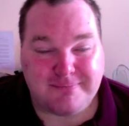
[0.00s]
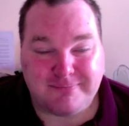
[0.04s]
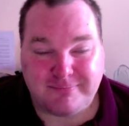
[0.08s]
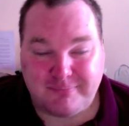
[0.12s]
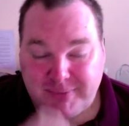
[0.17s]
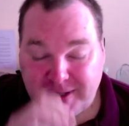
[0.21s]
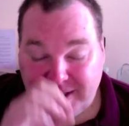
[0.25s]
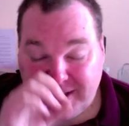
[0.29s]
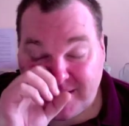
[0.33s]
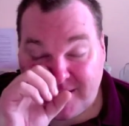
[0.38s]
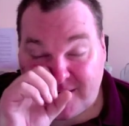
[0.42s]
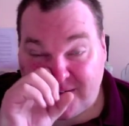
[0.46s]

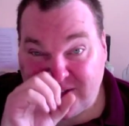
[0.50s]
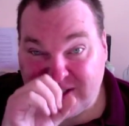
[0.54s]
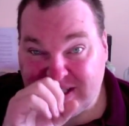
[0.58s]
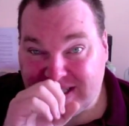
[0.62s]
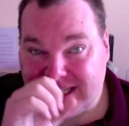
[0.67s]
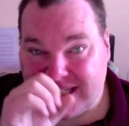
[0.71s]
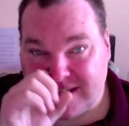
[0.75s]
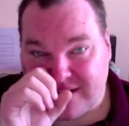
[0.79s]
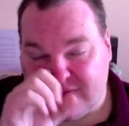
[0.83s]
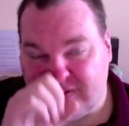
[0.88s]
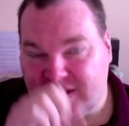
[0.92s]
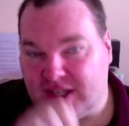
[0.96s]
Beyond
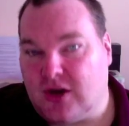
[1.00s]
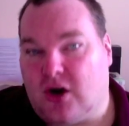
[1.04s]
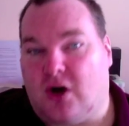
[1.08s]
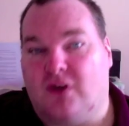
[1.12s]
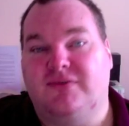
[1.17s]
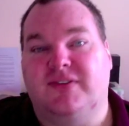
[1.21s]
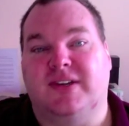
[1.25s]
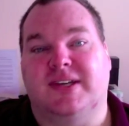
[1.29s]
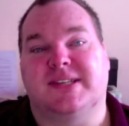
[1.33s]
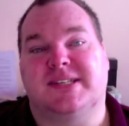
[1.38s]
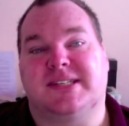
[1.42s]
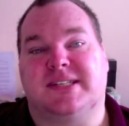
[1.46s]
sort of the
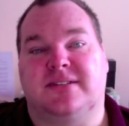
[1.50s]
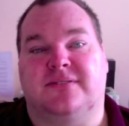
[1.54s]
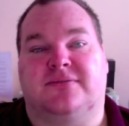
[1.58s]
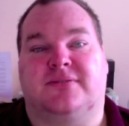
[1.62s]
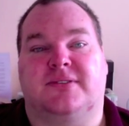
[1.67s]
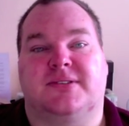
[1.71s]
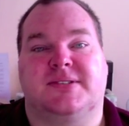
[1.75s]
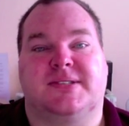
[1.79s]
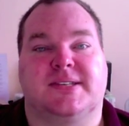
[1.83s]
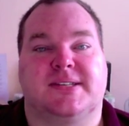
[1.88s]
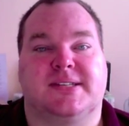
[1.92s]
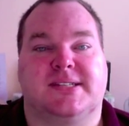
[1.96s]
obvious
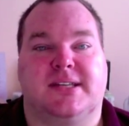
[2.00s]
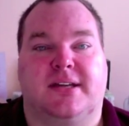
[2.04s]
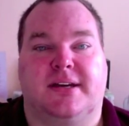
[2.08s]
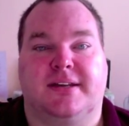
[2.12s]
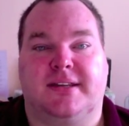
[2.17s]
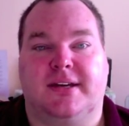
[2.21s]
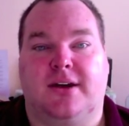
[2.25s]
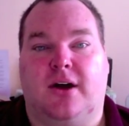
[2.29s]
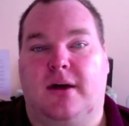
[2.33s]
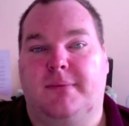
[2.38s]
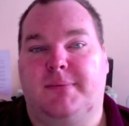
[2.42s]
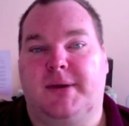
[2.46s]
differences, like
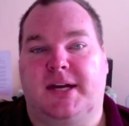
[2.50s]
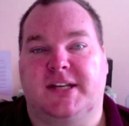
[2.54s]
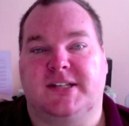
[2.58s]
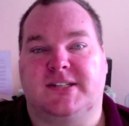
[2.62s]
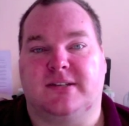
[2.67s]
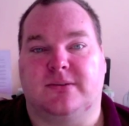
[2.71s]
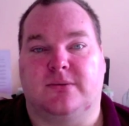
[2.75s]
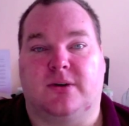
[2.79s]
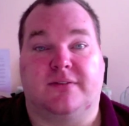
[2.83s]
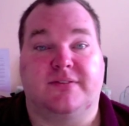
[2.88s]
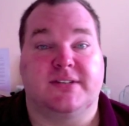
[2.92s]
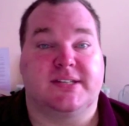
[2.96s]
the iPad
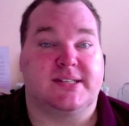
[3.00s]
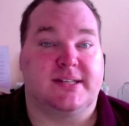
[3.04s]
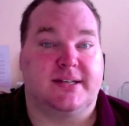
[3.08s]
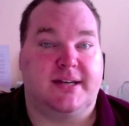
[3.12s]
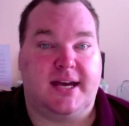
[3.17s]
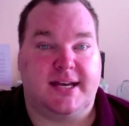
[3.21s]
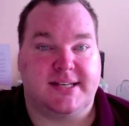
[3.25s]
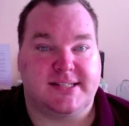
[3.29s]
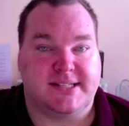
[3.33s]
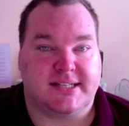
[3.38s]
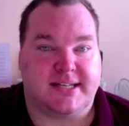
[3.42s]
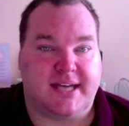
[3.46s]
2 obviously
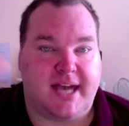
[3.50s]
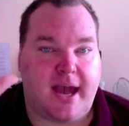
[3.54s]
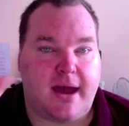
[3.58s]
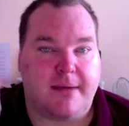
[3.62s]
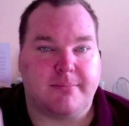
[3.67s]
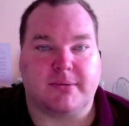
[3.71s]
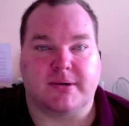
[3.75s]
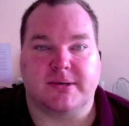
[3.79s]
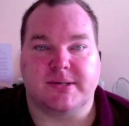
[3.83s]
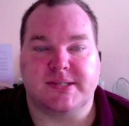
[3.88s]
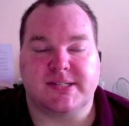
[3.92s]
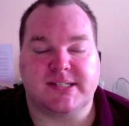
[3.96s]
has the
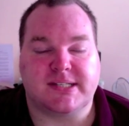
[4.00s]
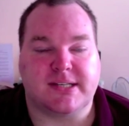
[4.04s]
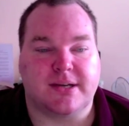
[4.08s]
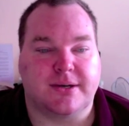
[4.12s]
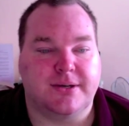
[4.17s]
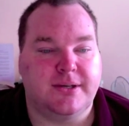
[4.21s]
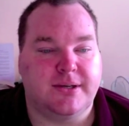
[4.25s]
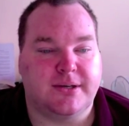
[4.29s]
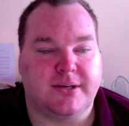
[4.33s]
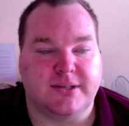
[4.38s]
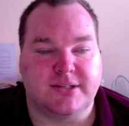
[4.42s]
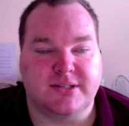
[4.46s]
cameras, so
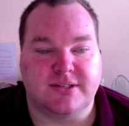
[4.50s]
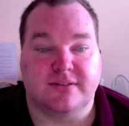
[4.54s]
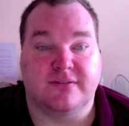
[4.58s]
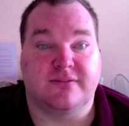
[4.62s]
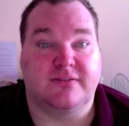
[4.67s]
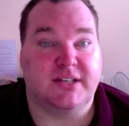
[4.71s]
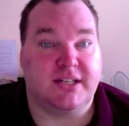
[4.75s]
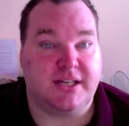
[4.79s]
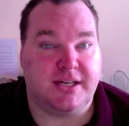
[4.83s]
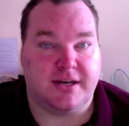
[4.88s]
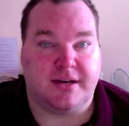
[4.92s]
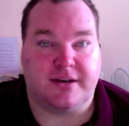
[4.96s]
you can do
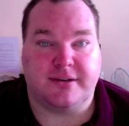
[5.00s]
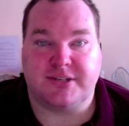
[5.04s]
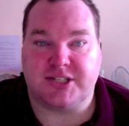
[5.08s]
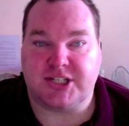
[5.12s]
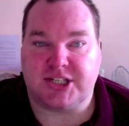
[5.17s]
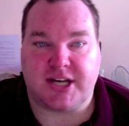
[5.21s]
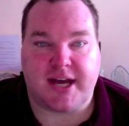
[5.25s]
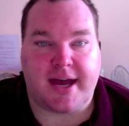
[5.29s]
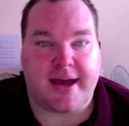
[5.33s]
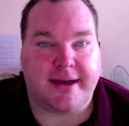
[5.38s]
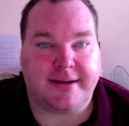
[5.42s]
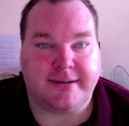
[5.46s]
video
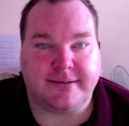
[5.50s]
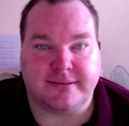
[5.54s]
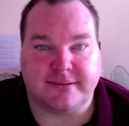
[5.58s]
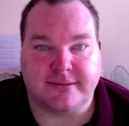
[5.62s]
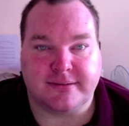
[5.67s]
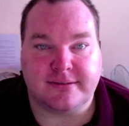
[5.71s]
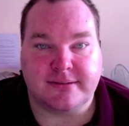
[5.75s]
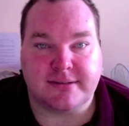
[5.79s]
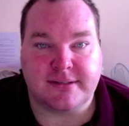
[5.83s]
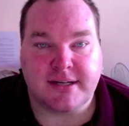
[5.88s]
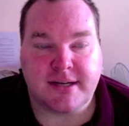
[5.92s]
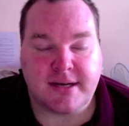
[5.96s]
chat
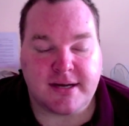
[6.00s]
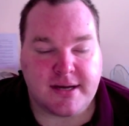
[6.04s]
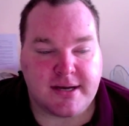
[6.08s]
and